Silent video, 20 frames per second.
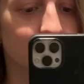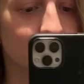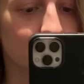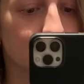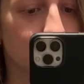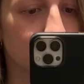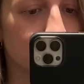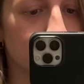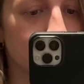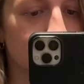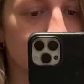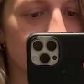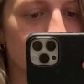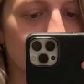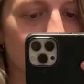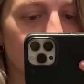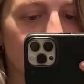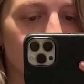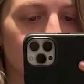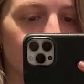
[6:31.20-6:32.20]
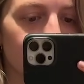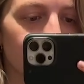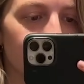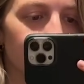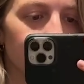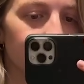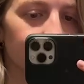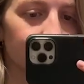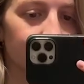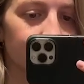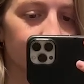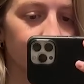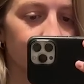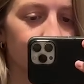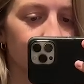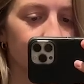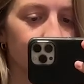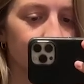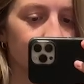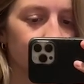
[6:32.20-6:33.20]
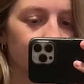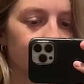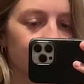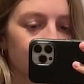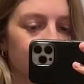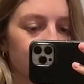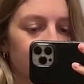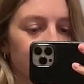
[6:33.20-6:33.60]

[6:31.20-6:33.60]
buttermilk colour as well, so it's not quite yellow and